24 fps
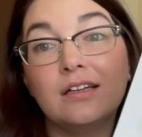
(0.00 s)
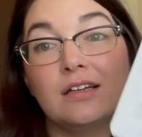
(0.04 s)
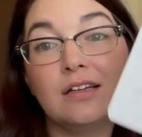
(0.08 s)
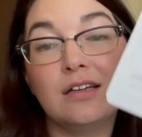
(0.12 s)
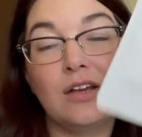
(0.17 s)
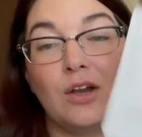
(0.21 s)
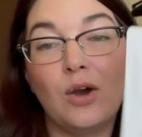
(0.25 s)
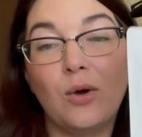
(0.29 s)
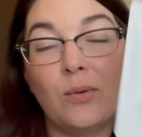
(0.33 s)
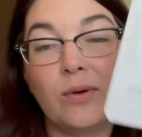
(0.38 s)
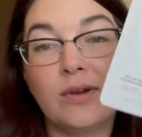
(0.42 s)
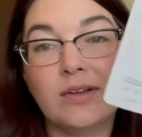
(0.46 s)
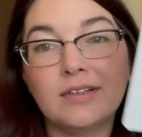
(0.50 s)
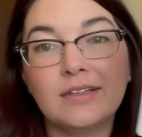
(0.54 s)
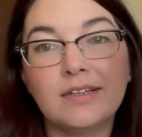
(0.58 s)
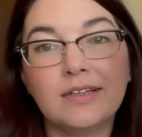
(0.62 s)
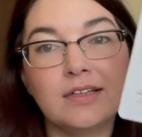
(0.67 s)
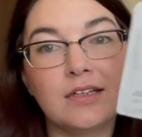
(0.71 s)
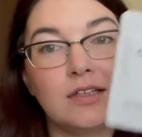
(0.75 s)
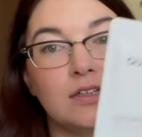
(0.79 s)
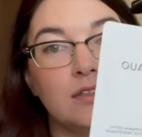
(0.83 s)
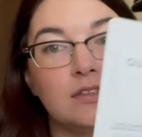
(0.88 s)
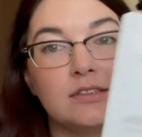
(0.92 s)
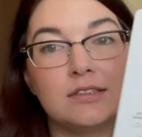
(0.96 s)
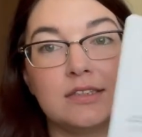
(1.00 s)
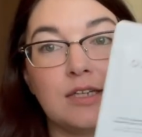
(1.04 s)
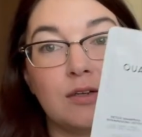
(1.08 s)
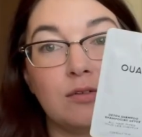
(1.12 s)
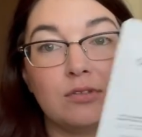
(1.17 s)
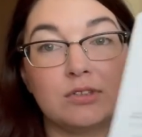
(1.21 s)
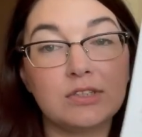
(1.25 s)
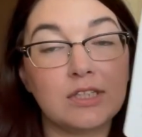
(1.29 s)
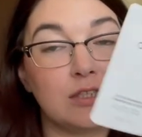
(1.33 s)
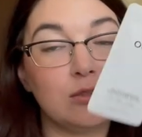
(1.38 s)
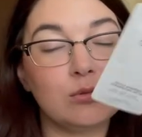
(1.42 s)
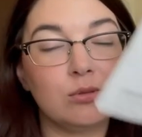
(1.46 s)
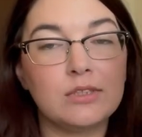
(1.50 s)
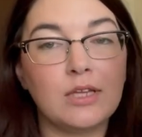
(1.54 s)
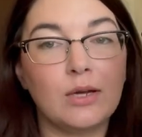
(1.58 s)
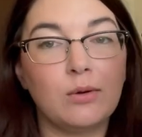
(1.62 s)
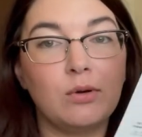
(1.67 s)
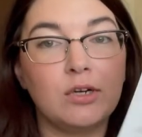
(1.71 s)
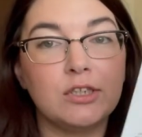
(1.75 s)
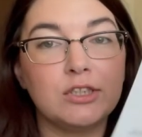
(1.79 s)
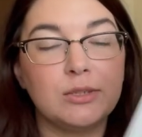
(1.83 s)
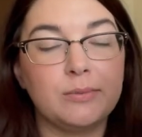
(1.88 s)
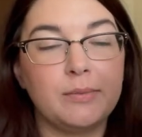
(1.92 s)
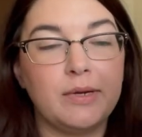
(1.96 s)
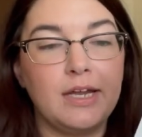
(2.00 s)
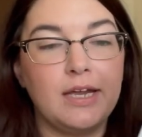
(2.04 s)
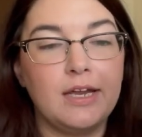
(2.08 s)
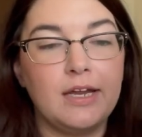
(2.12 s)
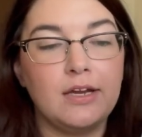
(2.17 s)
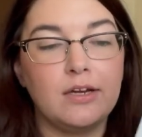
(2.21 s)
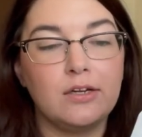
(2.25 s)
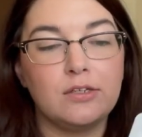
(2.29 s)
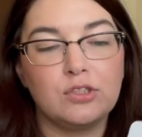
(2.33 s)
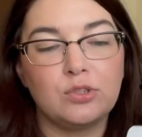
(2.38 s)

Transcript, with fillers: going like several days without washing my hair